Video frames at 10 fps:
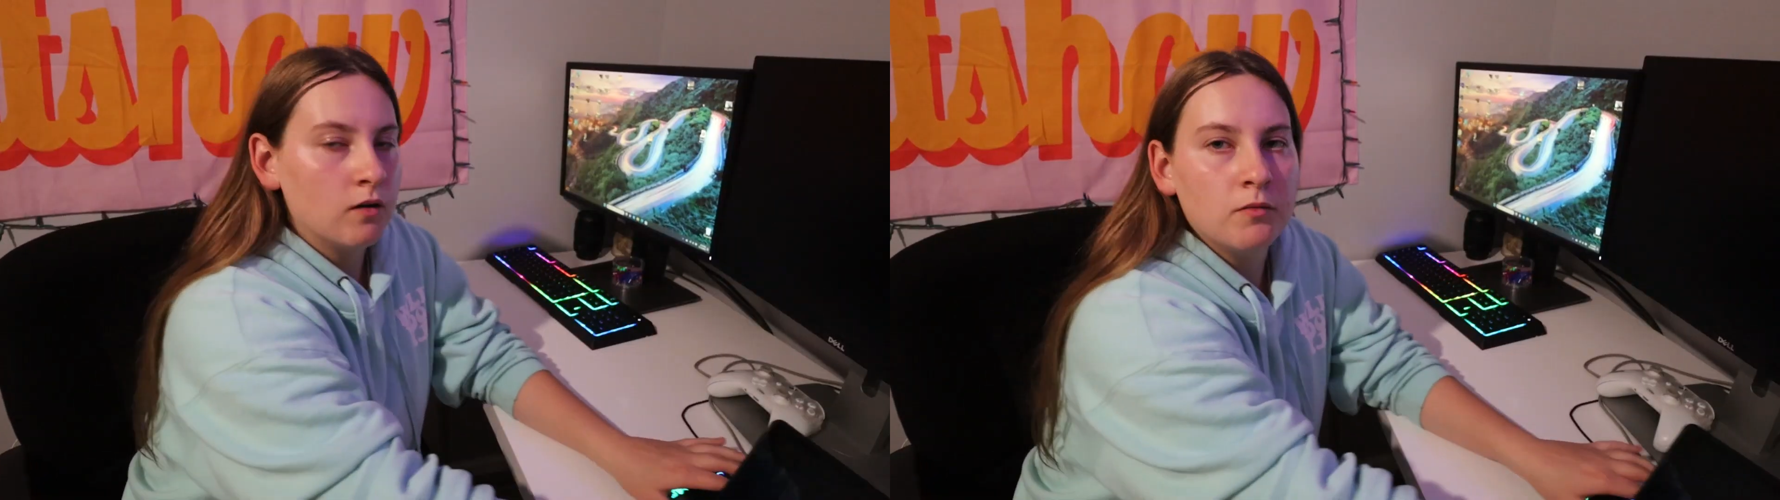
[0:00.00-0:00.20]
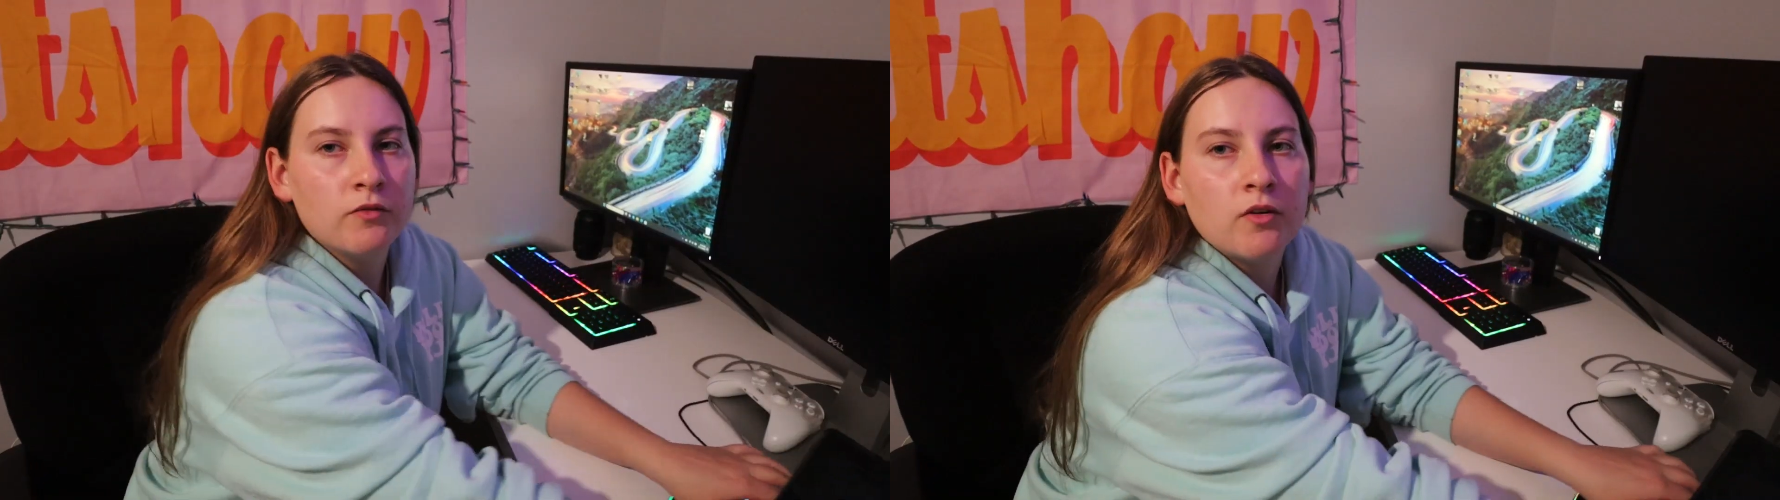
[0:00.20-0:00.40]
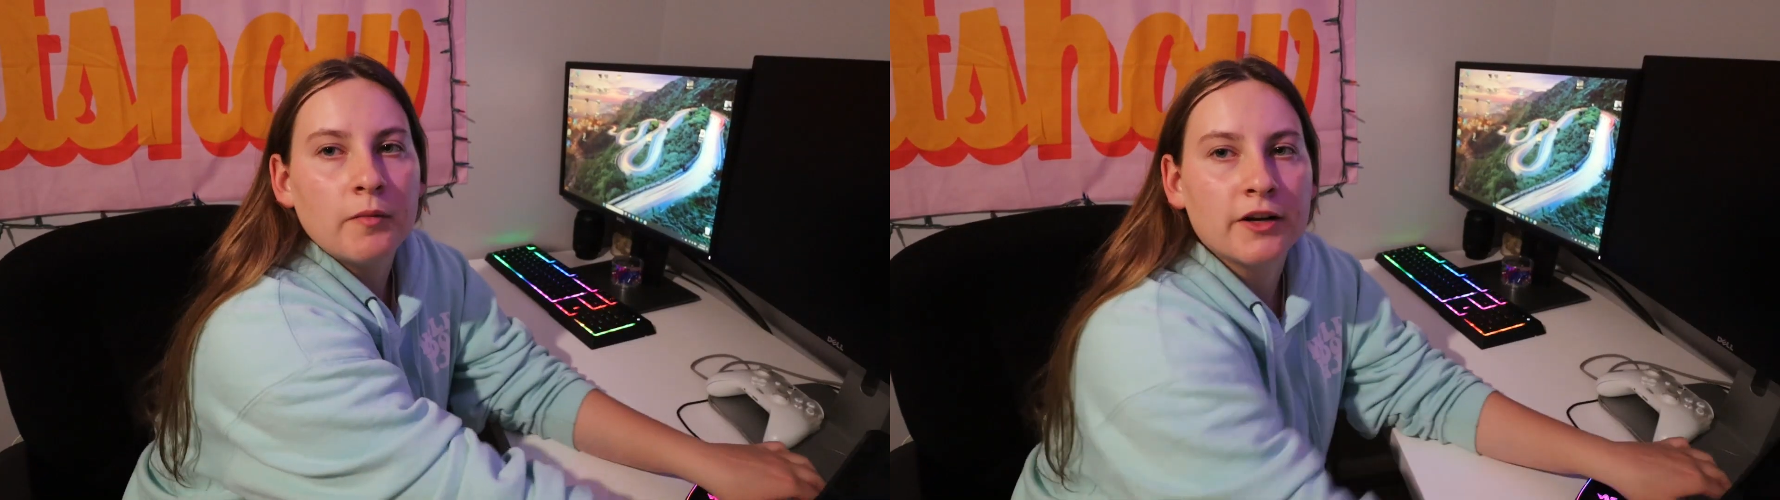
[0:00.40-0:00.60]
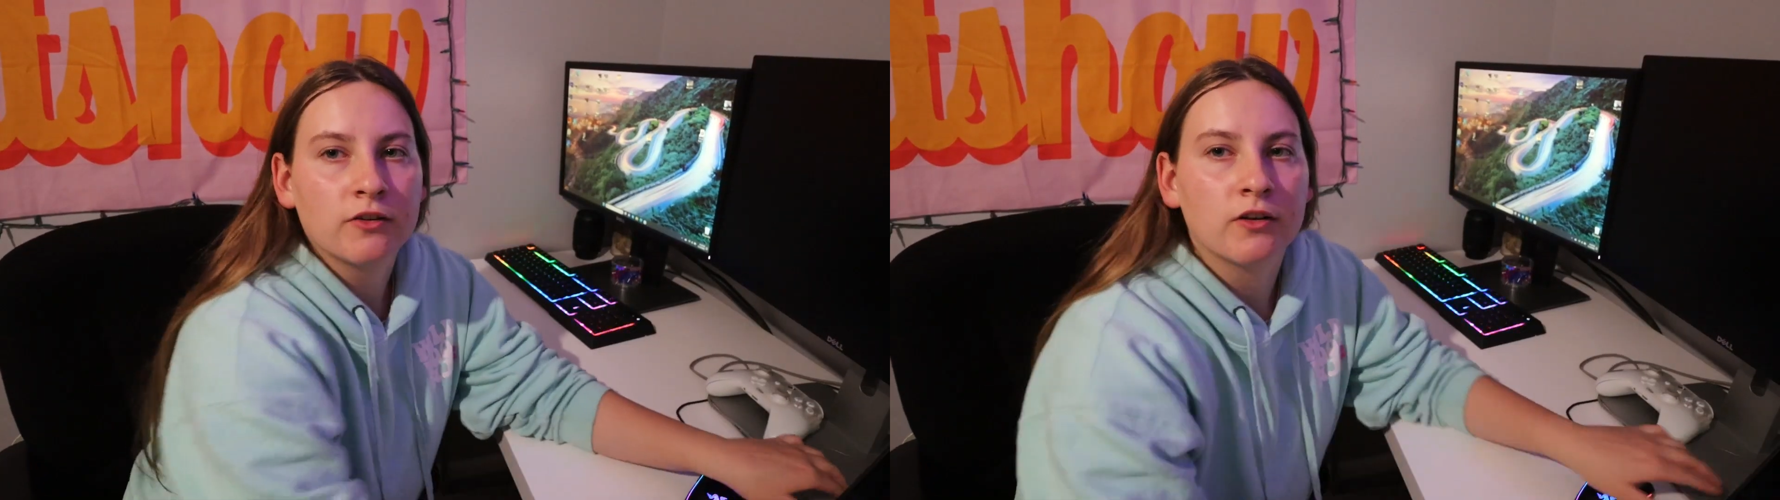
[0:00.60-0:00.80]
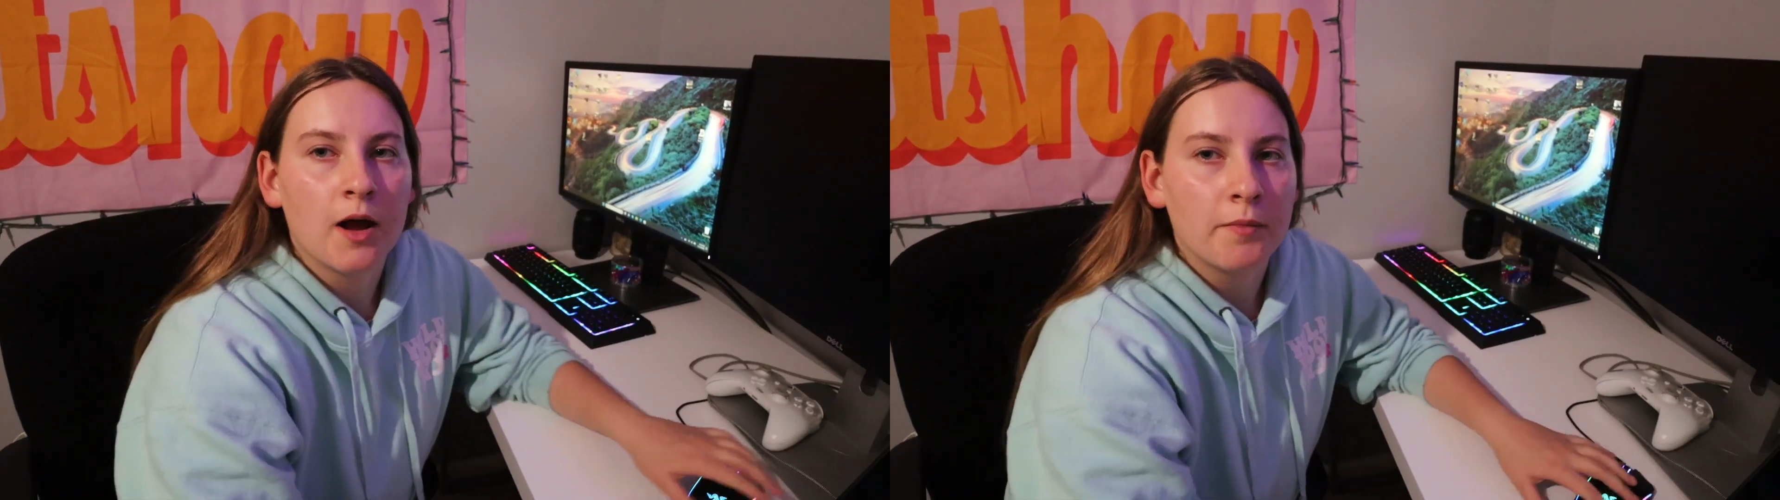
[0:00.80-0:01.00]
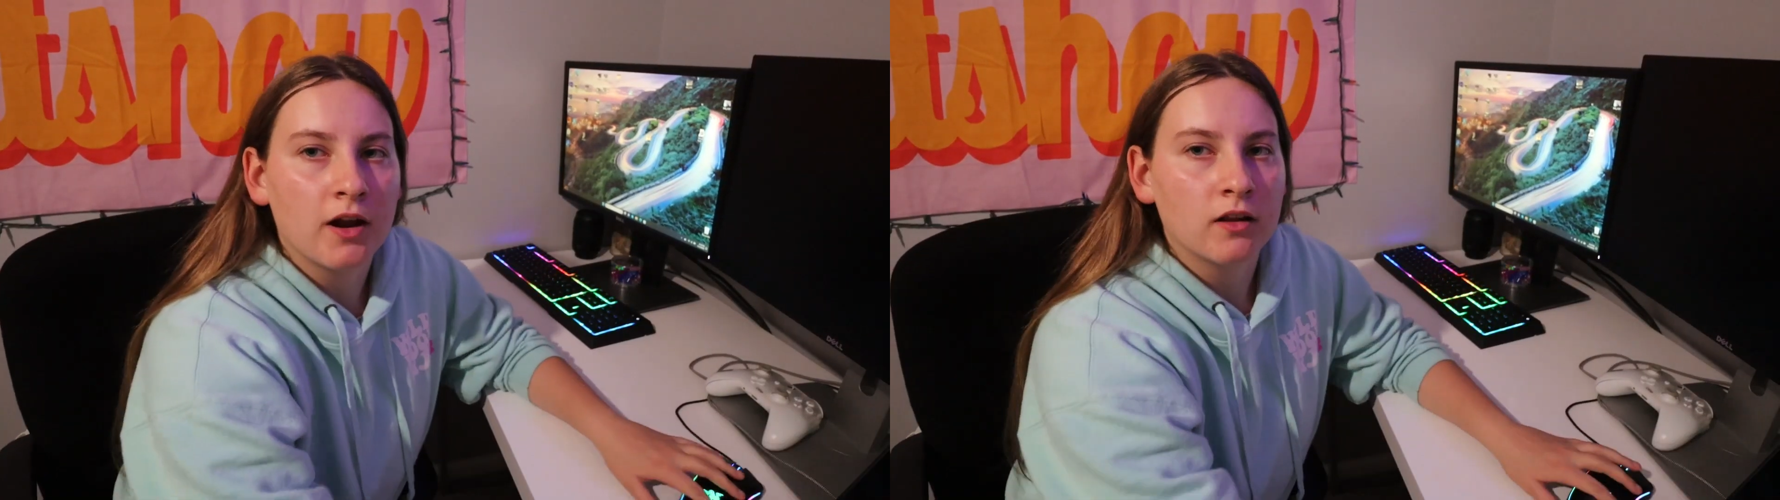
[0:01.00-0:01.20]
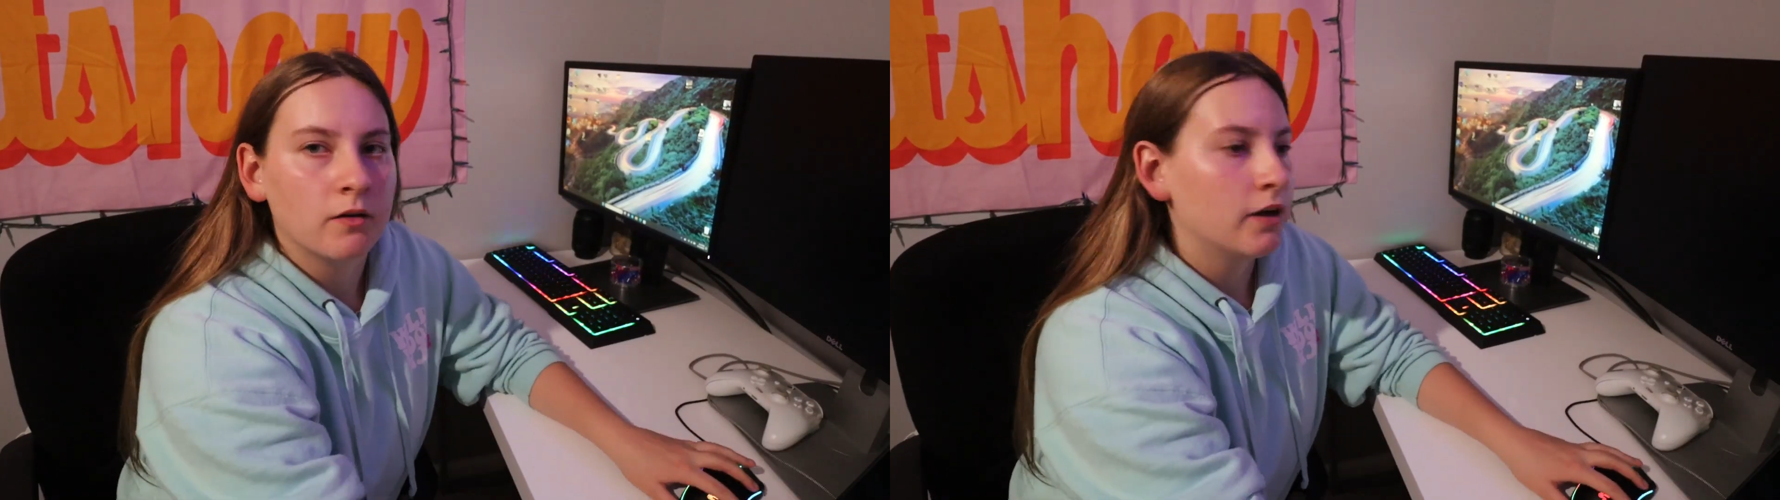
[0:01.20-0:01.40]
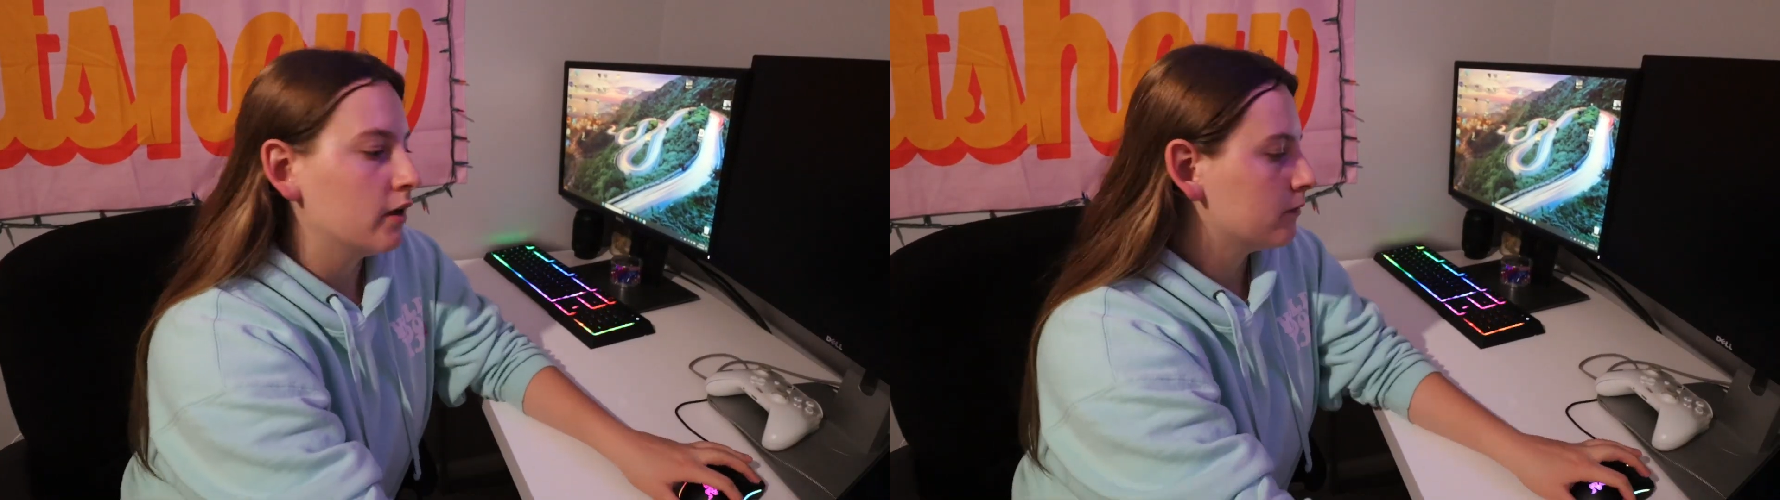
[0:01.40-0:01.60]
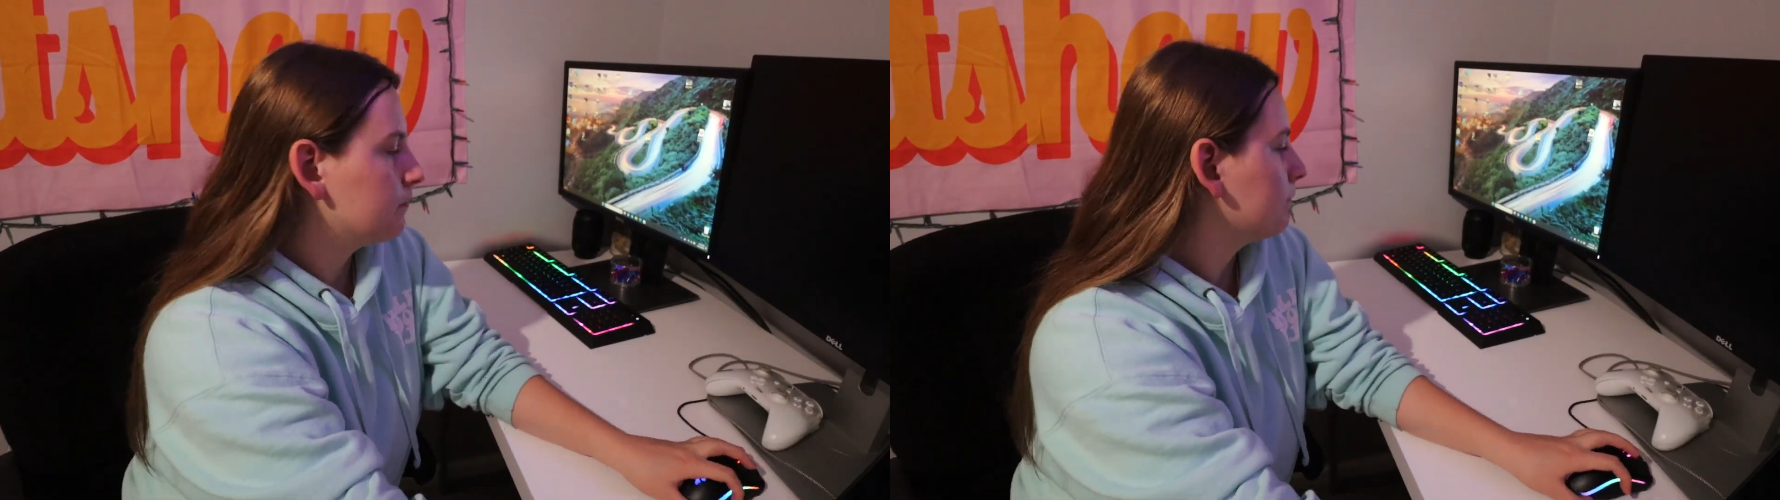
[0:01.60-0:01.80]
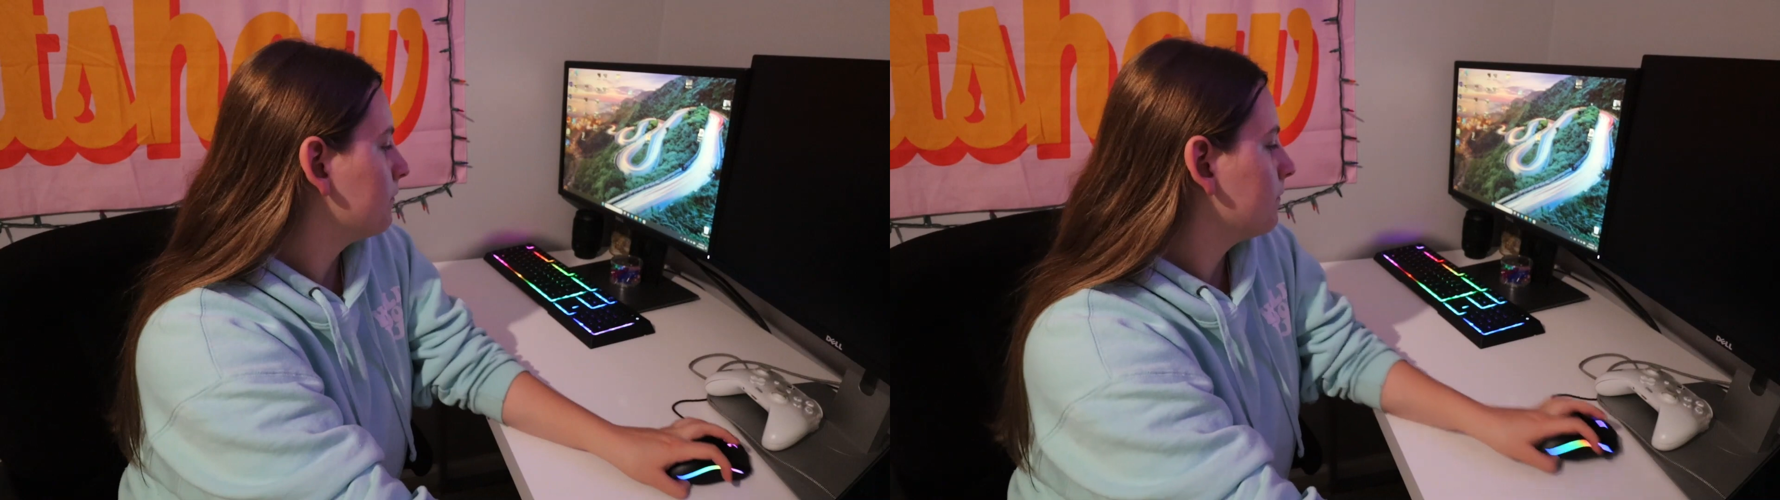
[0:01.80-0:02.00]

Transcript: Move all my crap out of the way.